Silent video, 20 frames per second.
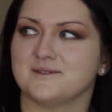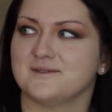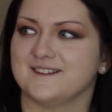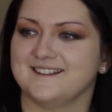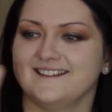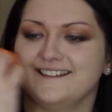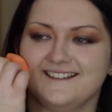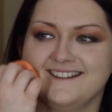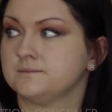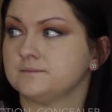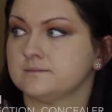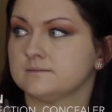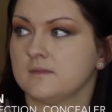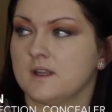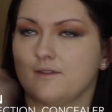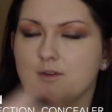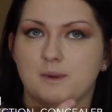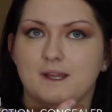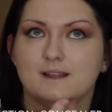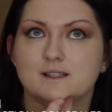sponge
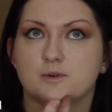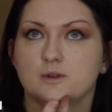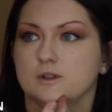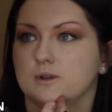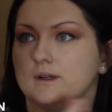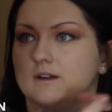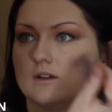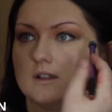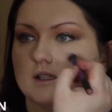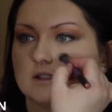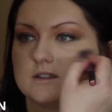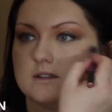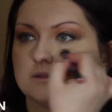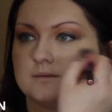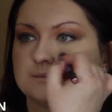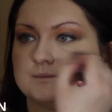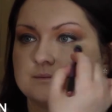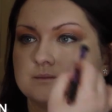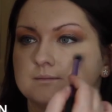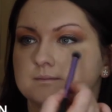
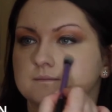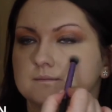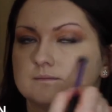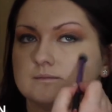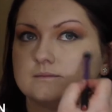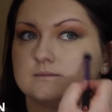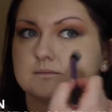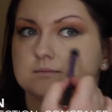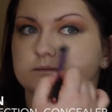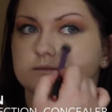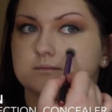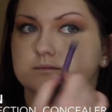just over